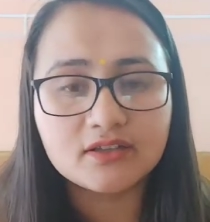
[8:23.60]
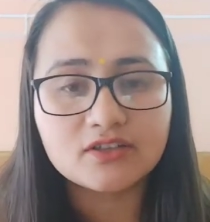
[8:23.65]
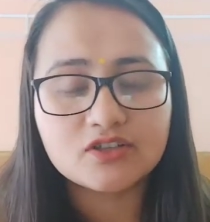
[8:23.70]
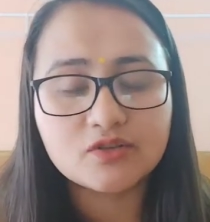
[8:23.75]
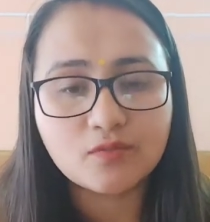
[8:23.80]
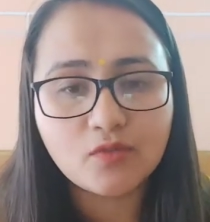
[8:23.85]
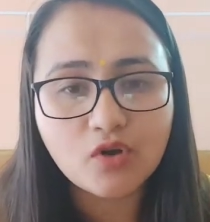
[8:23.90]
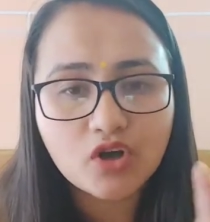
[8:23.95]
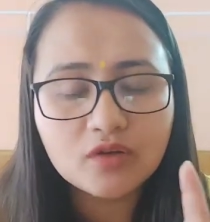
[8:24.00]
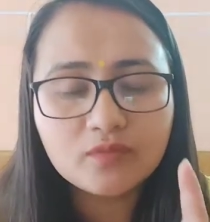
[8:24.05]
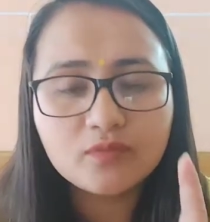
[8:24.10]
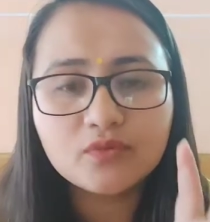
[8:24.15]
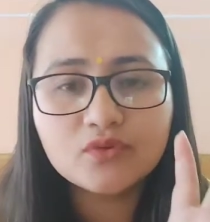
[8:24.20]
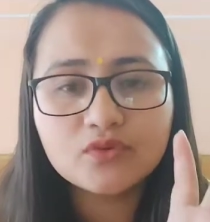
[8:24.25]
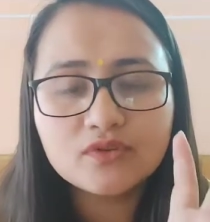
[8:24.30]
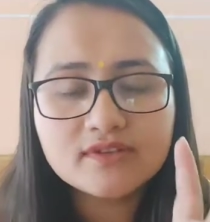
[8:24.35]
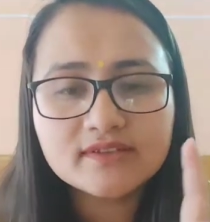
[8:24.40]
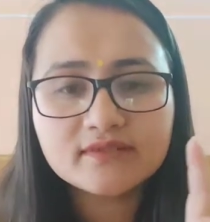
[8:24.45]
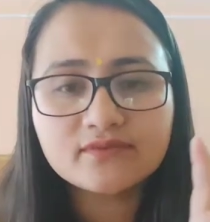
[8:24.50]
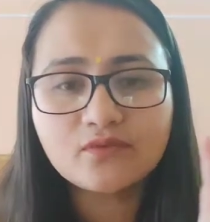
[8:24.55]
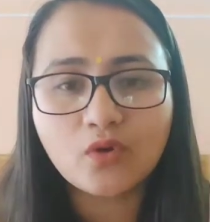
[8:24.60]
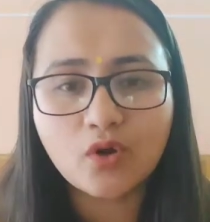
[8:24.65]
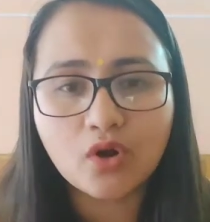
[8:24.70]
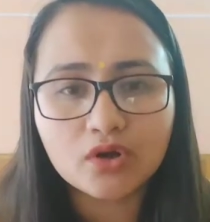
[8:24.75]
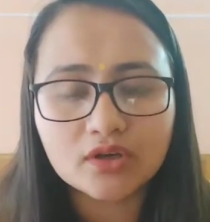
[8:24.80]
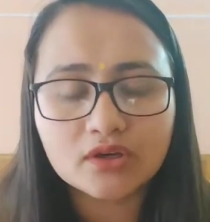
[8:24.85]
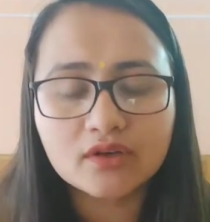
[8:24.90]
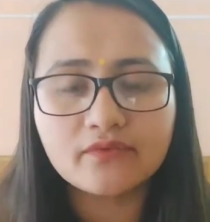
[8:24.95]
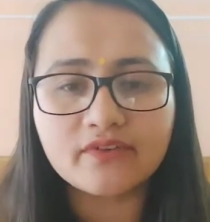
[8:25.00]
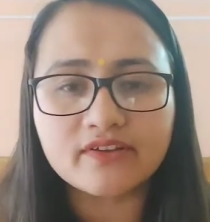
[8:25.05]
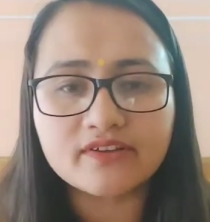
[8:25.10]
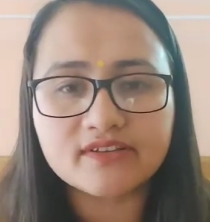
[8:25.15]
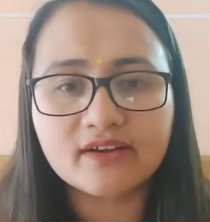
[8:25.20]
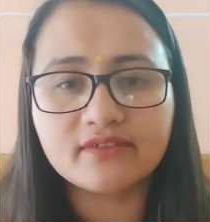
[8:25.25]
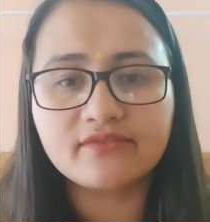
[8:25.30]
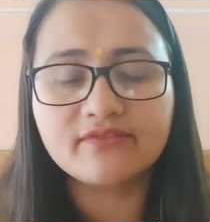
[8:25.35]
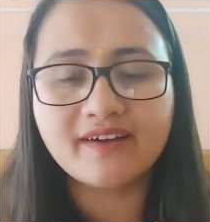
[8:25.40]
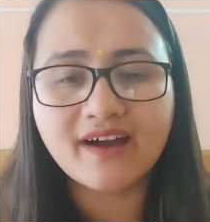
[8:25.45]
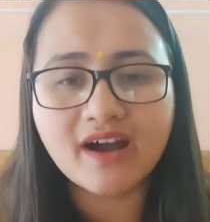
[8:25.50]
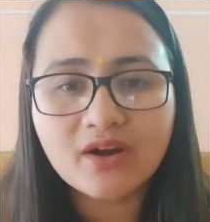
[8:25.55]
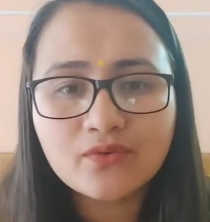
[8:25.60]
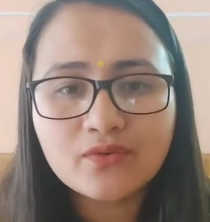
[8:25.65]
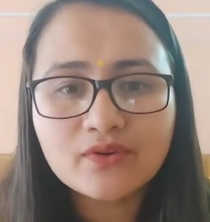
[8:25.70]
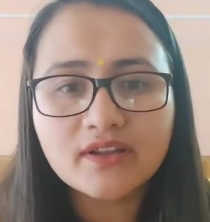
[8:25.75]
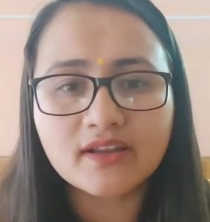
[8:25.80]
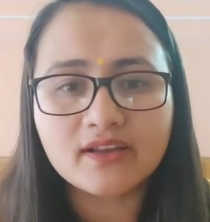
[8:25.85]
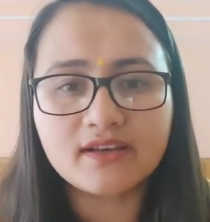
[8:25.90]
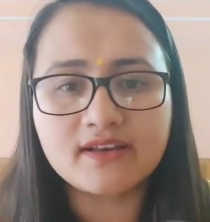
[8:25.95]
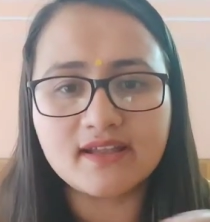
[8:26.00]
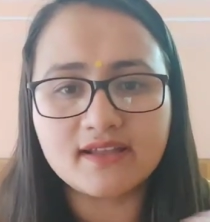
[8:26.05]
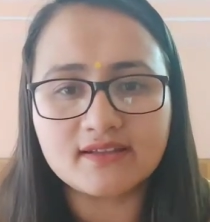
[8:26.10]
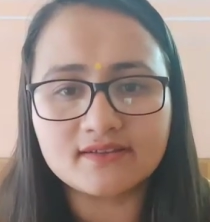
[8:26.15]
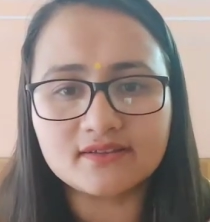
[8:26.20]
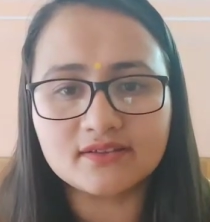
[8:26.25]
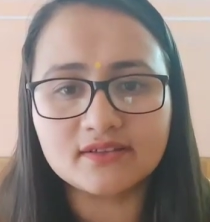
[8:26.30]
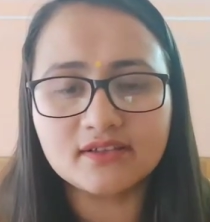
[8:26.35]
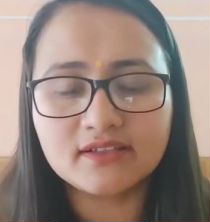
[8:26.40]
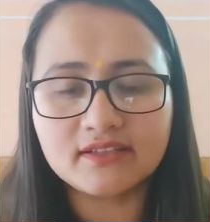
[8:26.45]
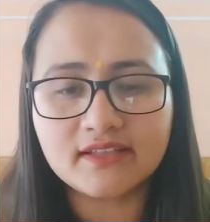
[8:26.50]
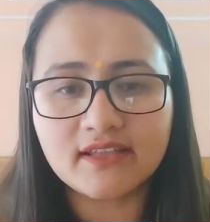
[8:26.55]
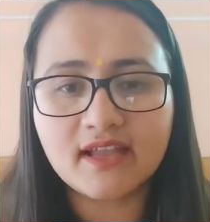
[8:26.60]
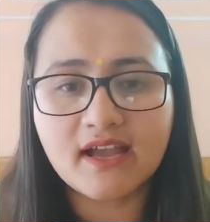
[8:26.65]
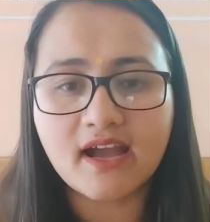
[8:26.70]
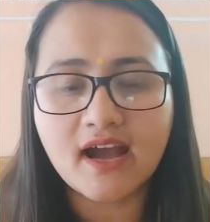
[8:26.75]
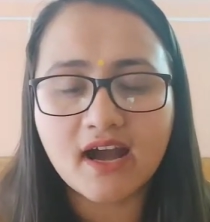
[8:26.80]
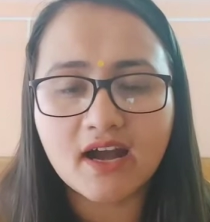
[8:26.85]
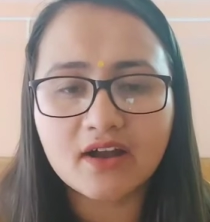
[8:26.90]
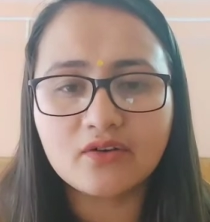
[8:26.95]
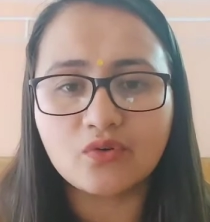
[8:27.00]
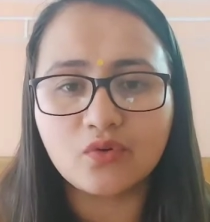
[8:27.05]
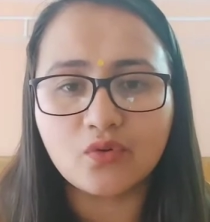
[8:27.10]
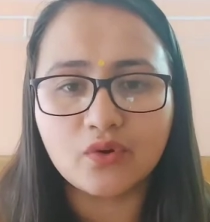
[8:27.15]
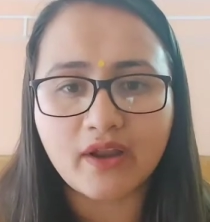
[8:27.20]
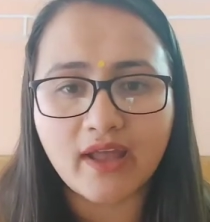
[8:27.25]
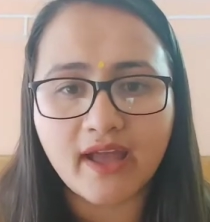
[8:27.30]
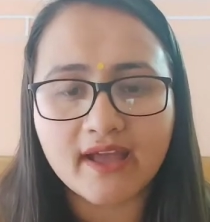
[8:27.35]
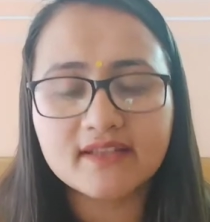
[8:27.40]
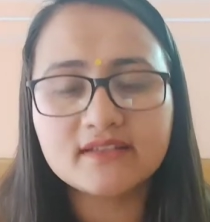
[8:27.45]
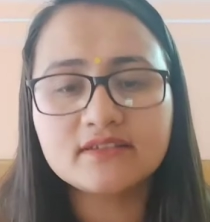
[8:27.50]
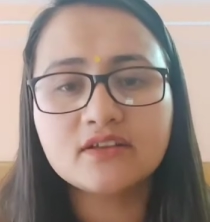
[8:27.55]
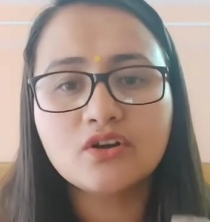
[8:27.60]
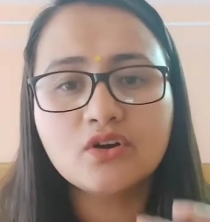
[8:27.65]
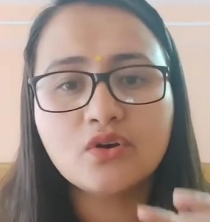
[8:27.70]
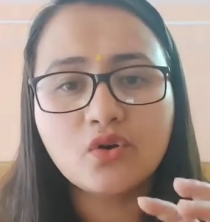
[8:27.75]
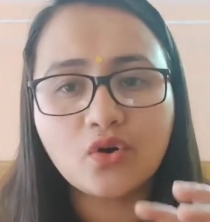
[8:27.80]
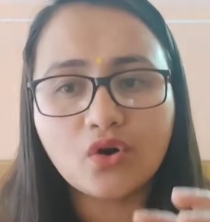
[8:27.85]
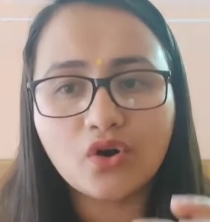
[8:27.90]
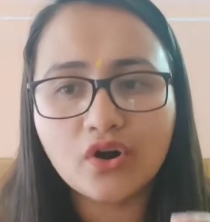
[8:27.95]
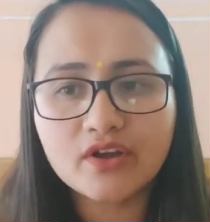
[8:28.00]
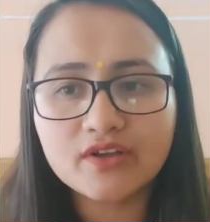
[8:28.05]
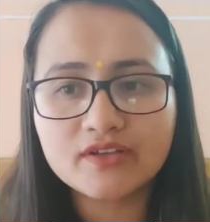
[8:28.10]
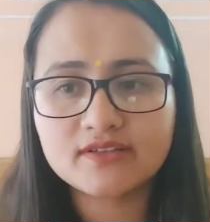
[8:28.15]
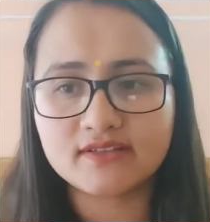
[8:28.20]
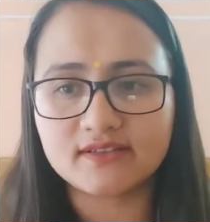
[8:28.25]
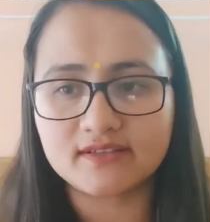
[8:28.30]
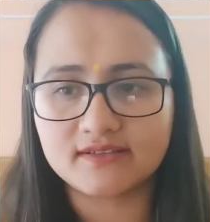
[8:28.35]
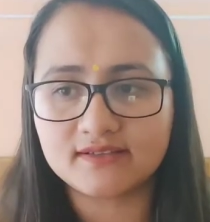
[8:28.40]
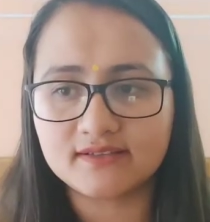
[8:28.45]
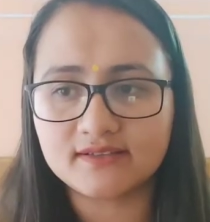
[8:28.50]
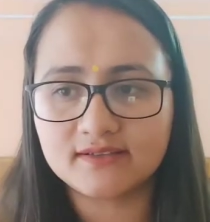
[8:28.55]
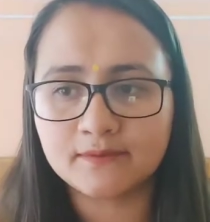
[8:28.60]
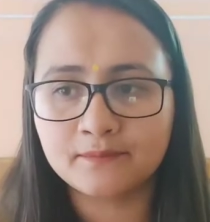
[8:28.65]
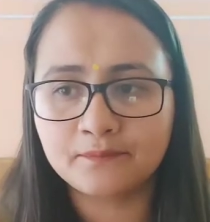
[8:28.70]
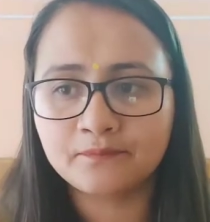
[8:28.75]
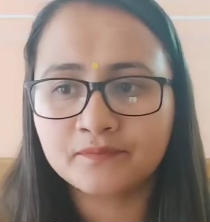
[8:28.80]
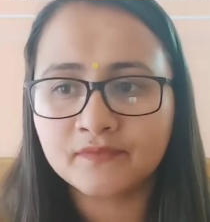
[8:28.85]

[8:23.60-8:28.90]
Small pools of water which are found in desert, they are known as oasis.